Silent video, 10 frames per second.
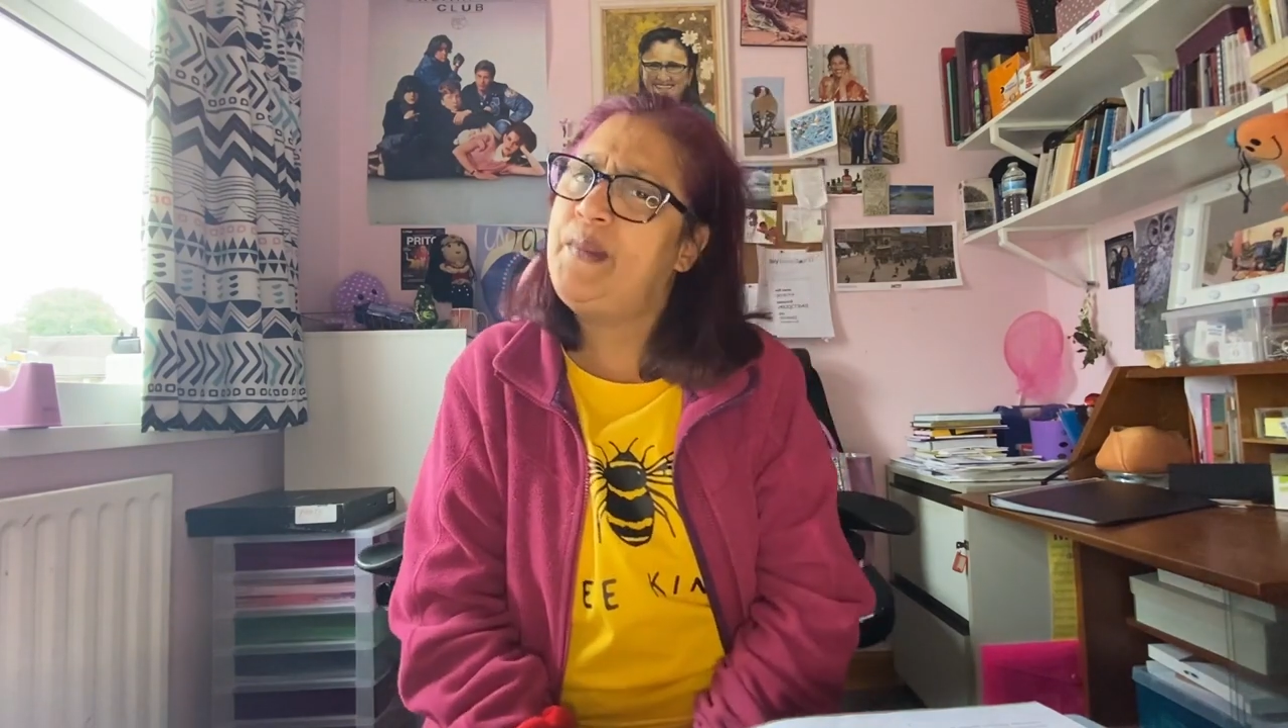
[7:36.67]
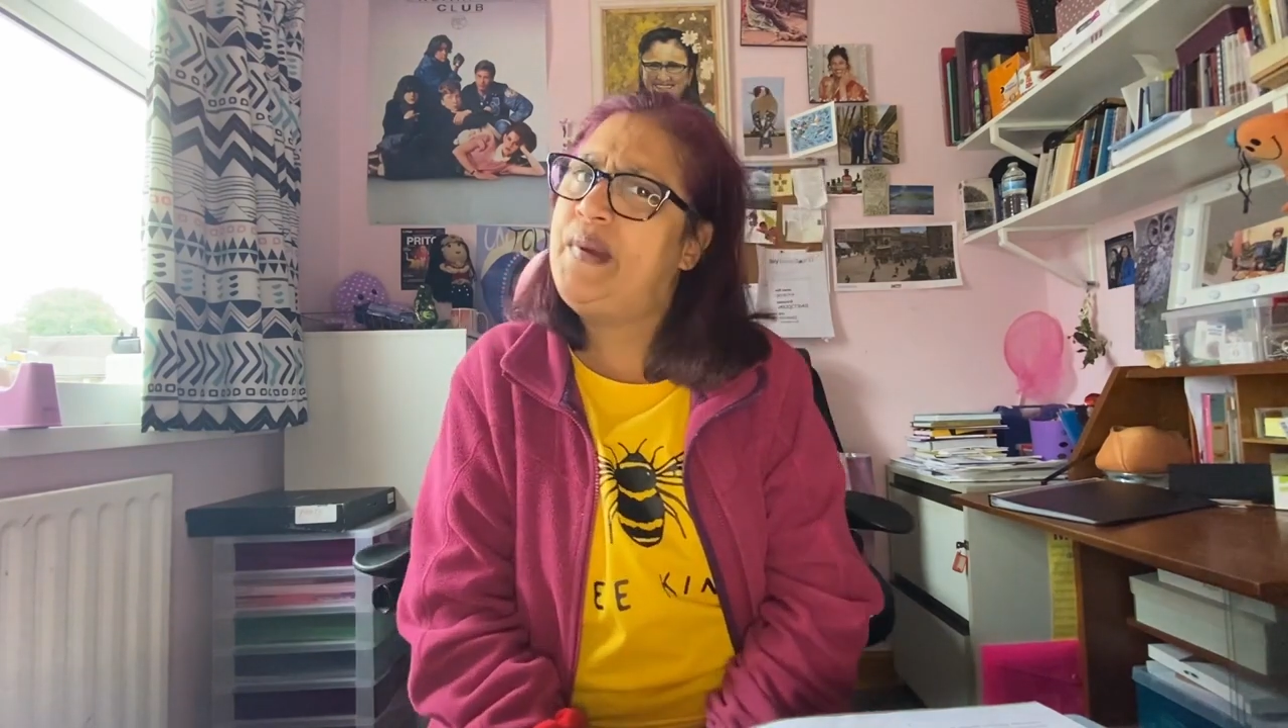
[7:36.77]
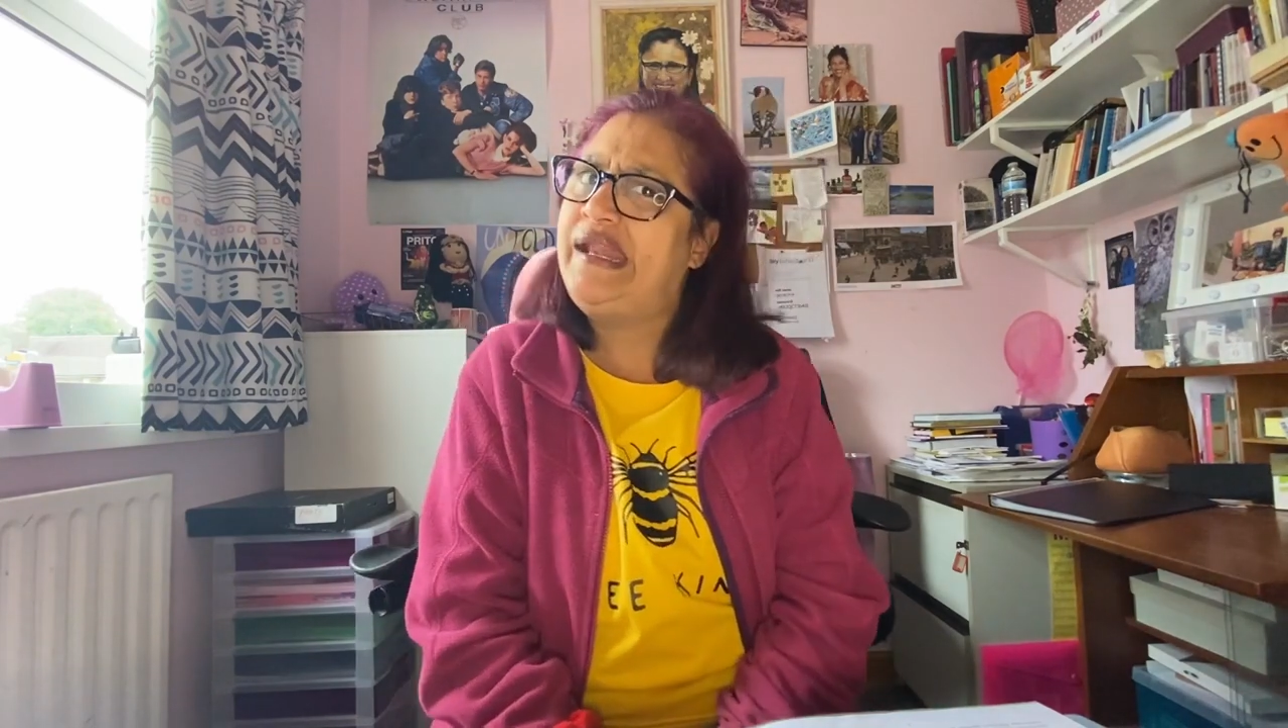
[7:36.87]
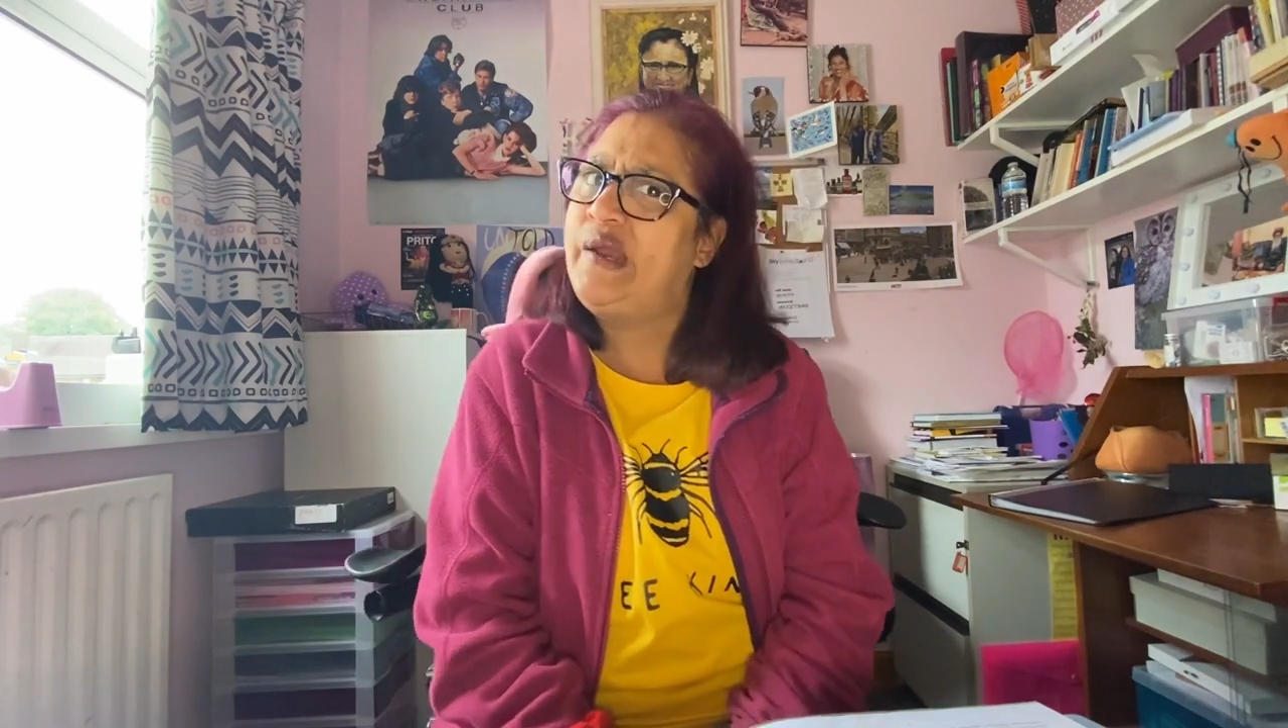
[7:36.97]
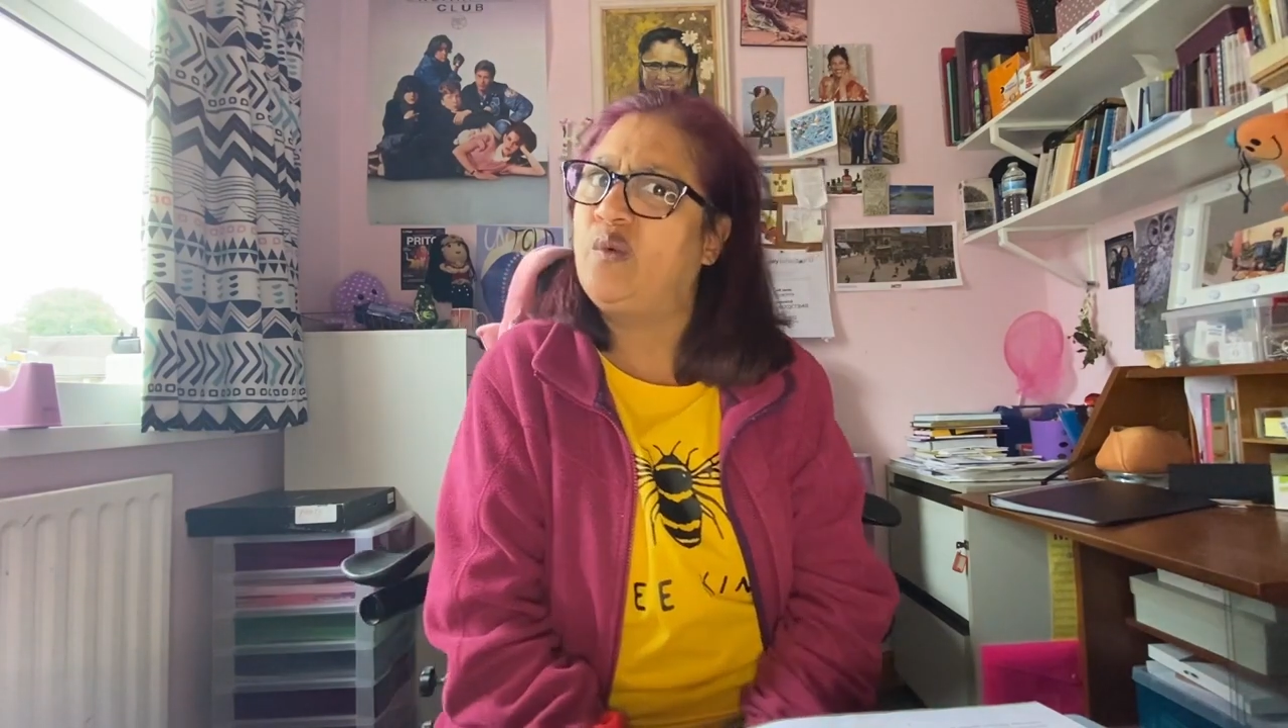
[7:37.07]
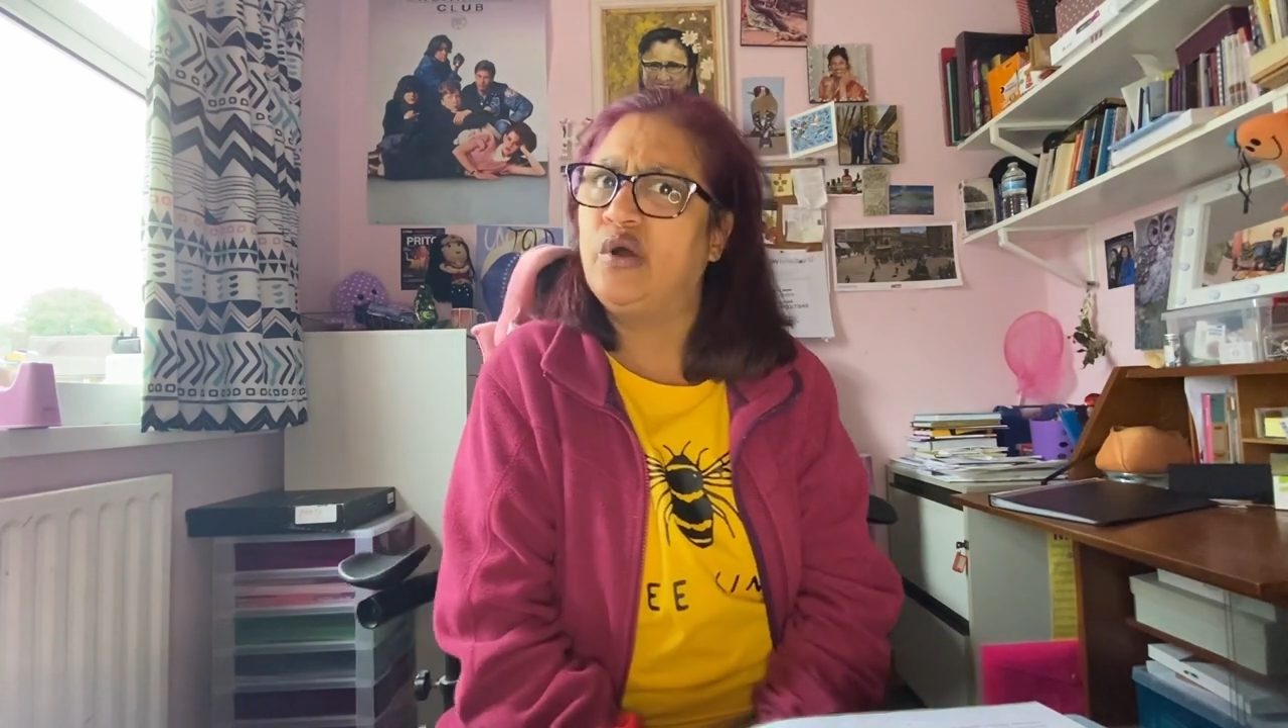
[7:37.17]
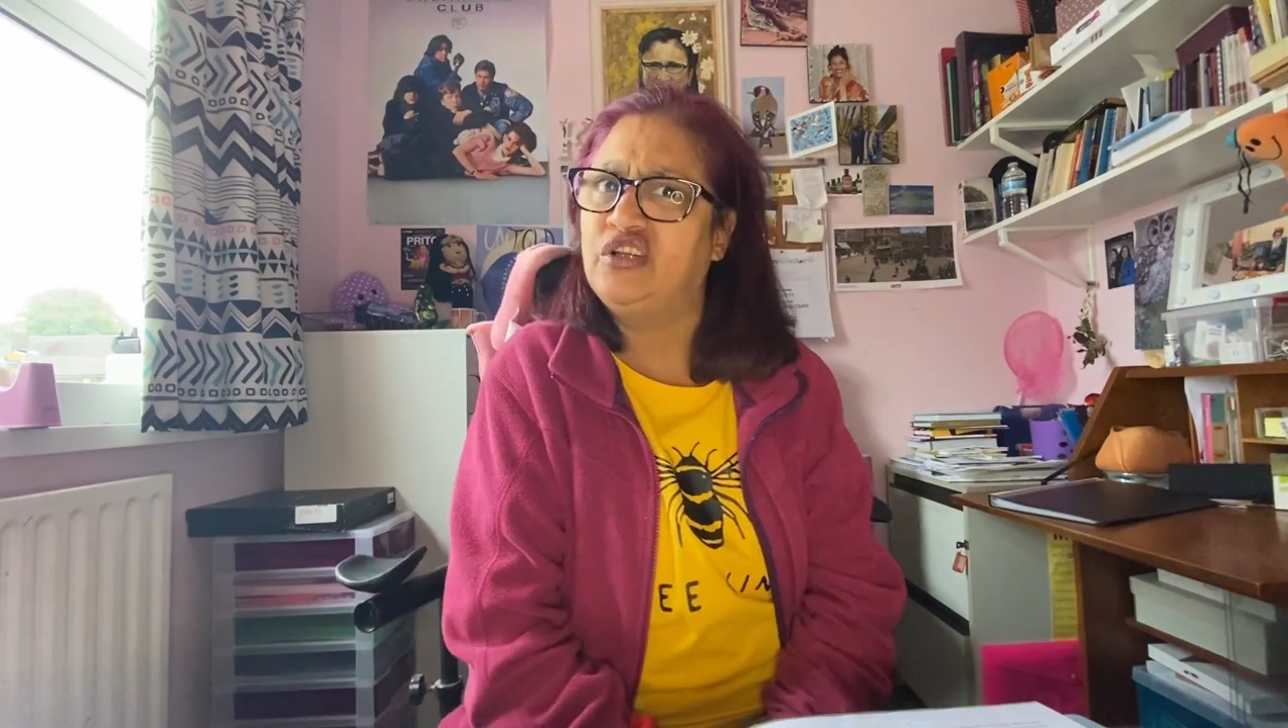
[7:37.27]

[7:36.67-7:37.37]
One's